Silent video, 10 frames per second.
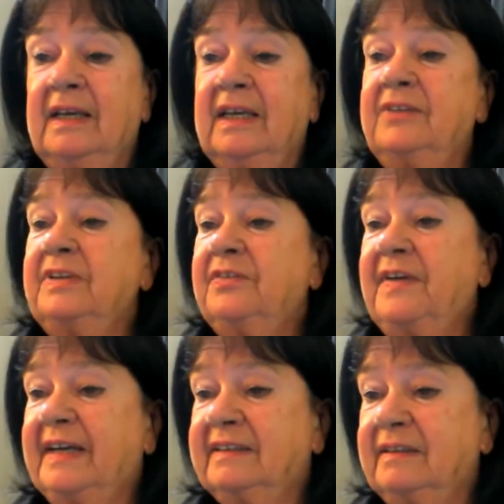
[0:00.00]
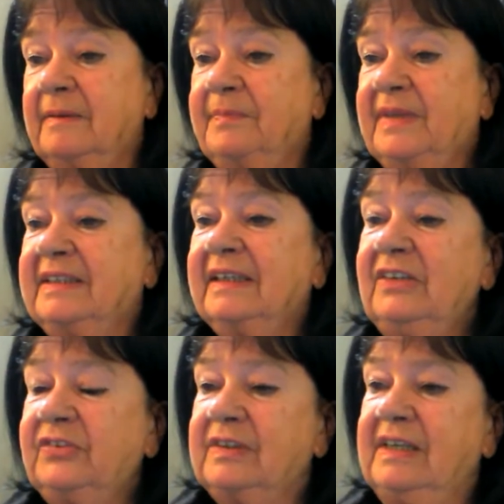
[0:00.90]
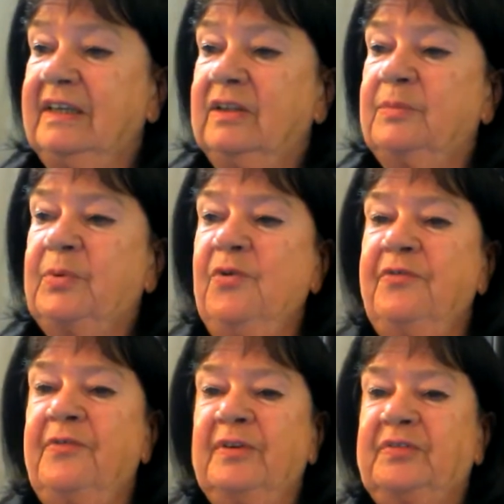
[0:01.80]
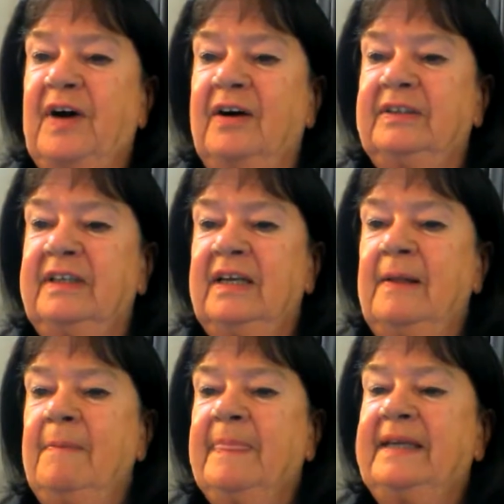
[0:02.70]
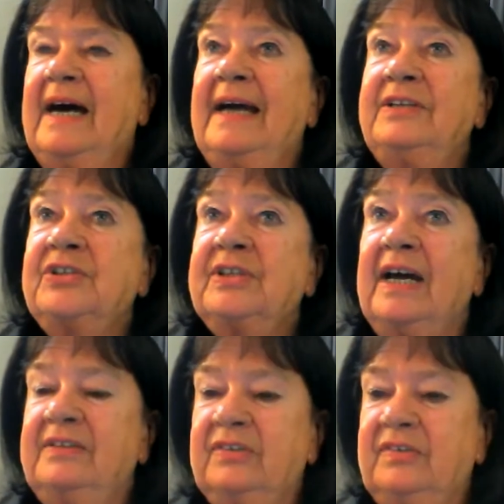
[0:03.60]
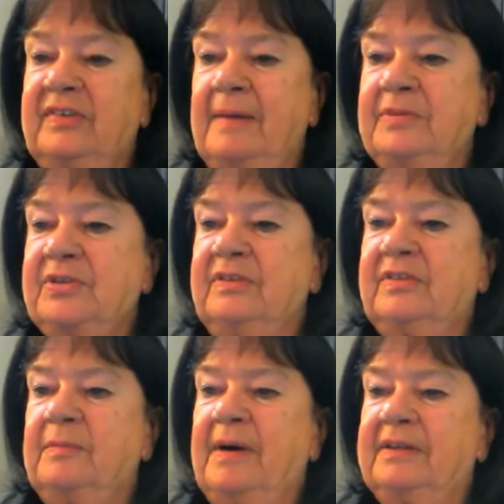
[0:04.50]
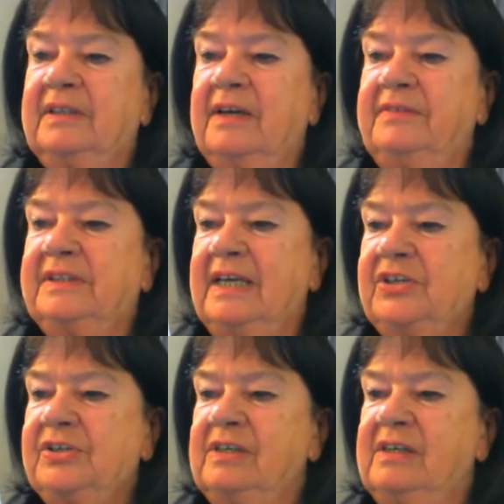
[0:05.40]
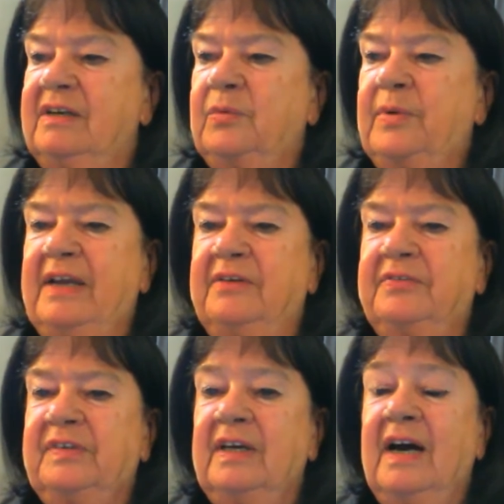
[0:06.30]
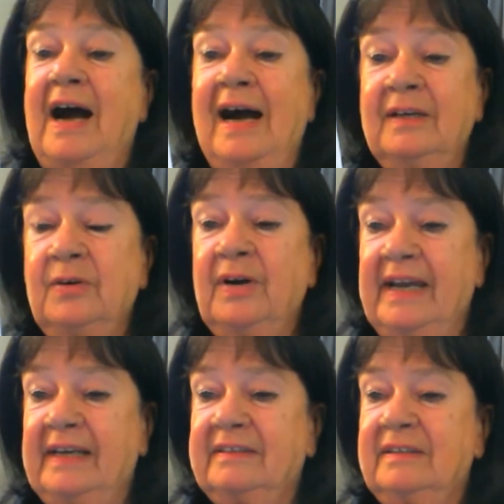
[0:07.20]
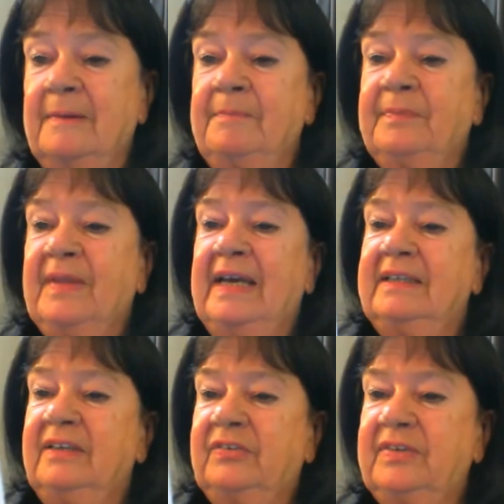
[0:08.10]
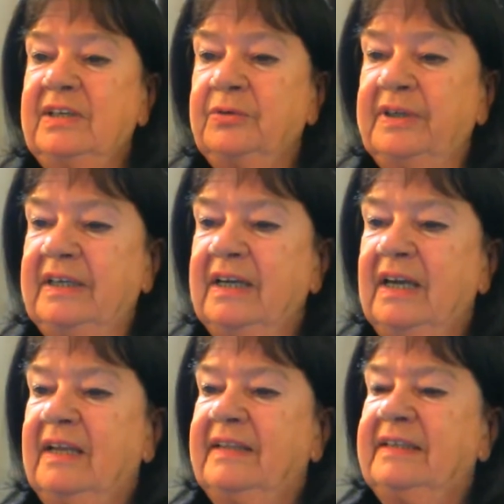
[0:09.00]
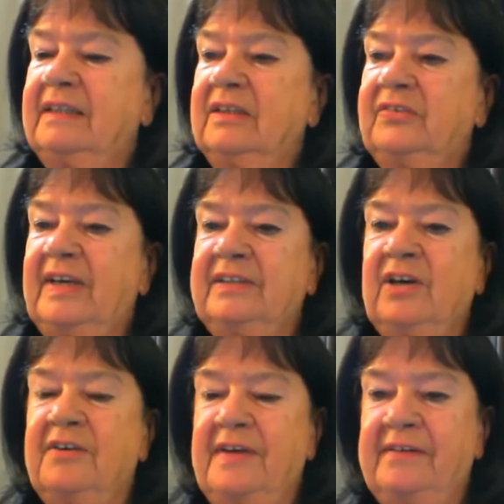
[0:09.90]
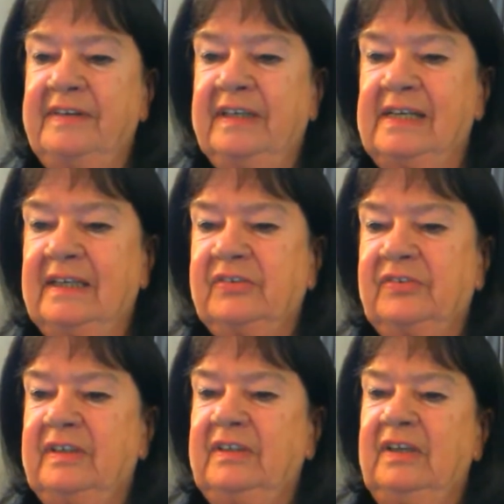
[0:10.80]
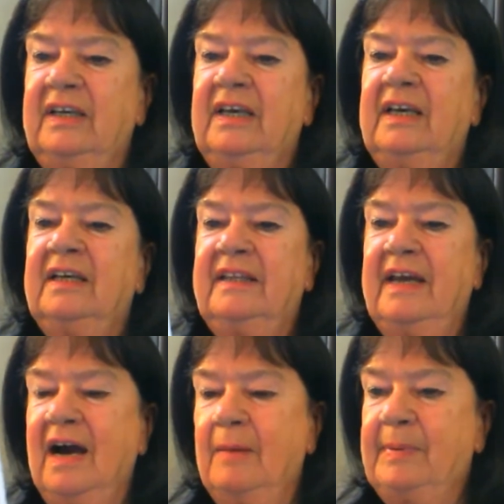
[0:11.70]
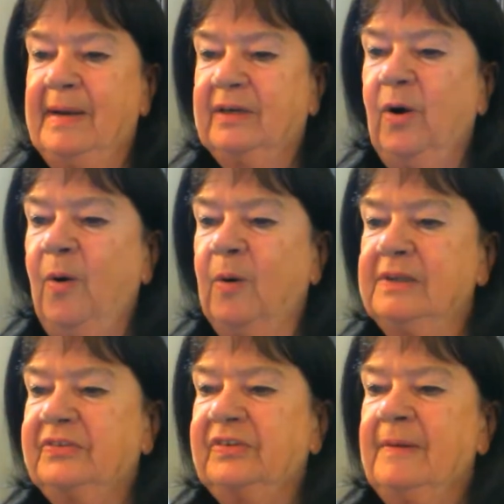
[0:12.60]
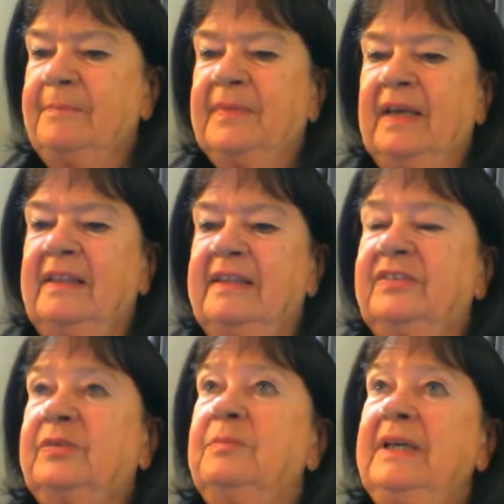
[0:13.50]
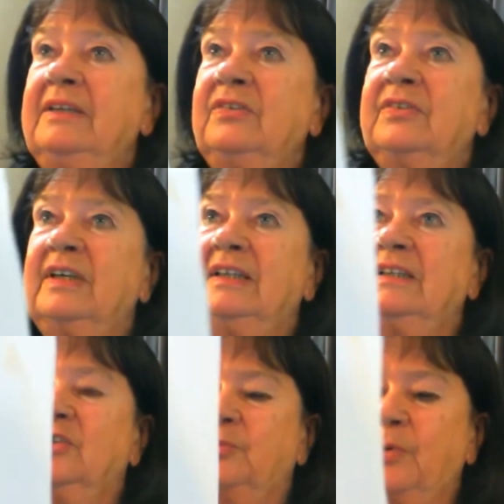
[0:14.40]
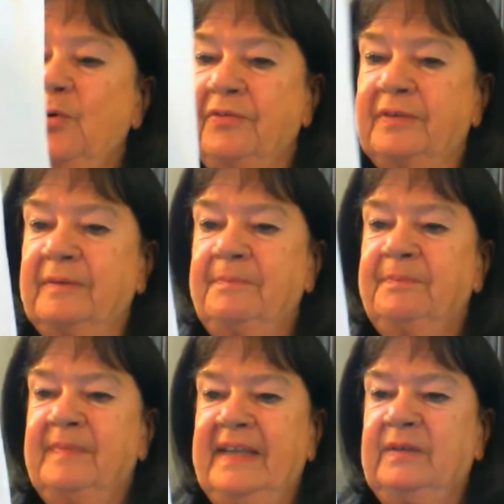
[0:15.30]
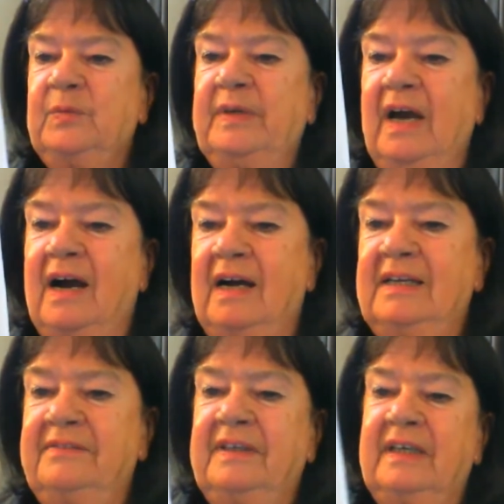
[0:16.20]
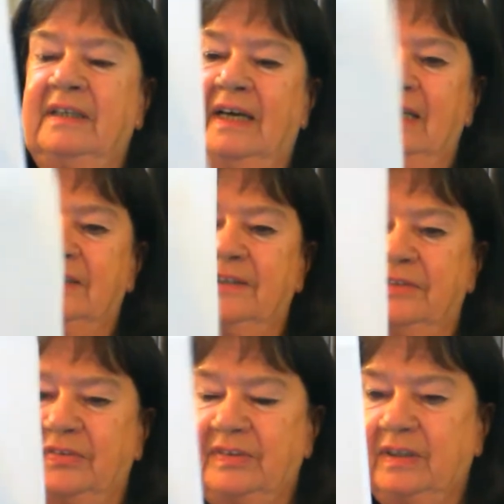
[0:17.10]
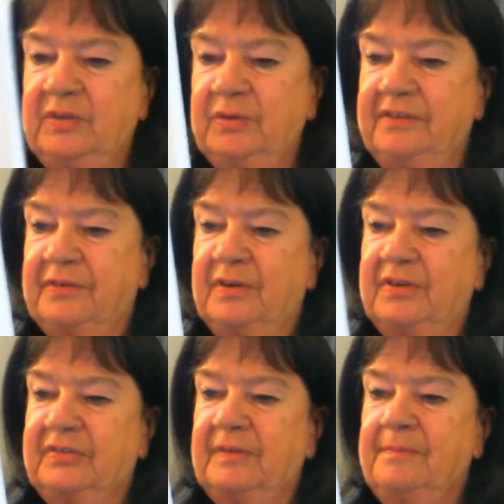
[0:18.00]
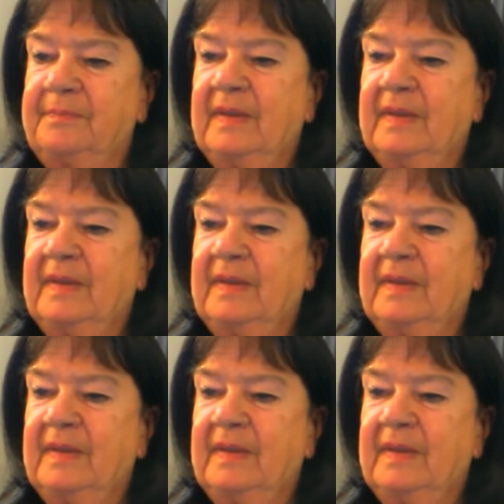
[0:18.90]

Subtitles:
Given the fact that recently the proof was found that Einstein's assumptions about gravitational waves are correct, and his theory that in the center of every galaxy there are black holes, this means it is proven that we are living in a relativistic universe.